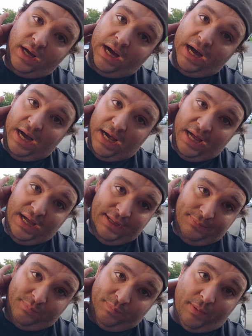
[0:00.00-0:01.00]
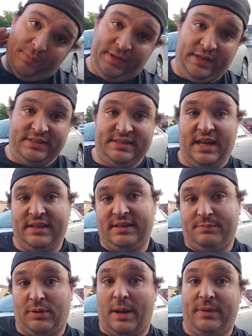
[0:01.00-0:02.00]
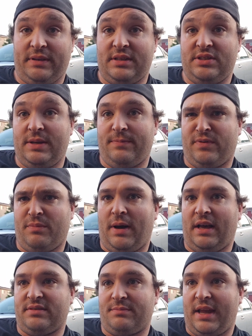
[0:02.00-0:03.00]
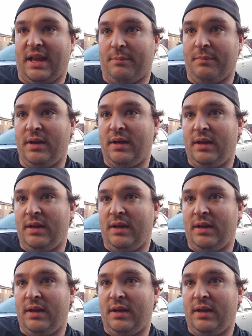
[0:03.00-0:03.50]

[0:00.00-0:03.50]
Probably going to state prepping the Jeep for Miles of Mayhem.